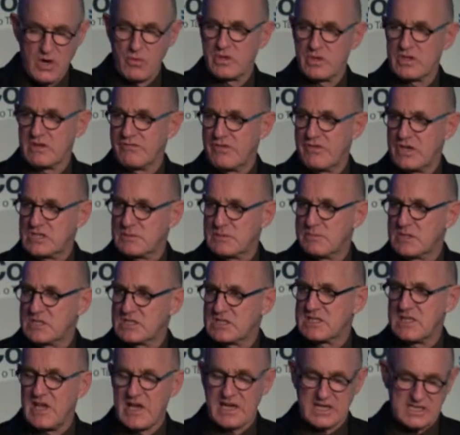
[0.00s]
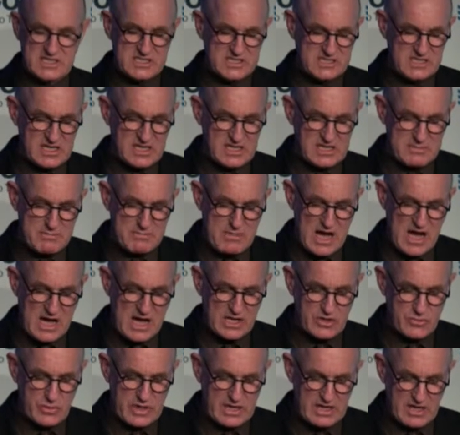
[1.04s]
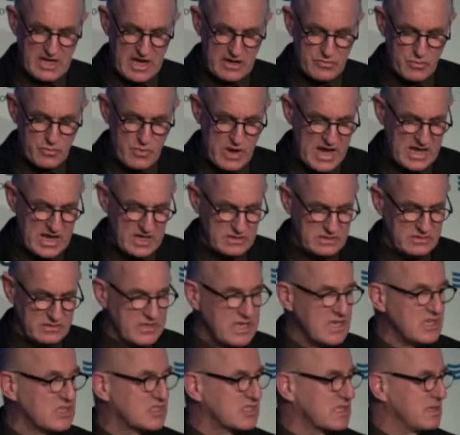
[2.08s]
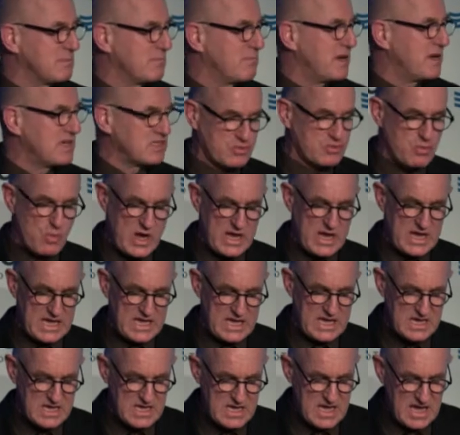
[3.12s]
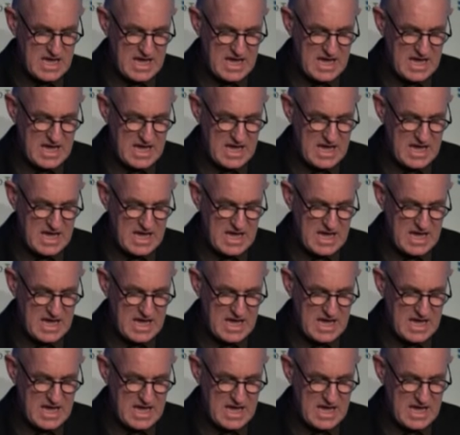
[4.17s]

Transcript: with investments like City to Mangere Light Rail, the Eastern Busway,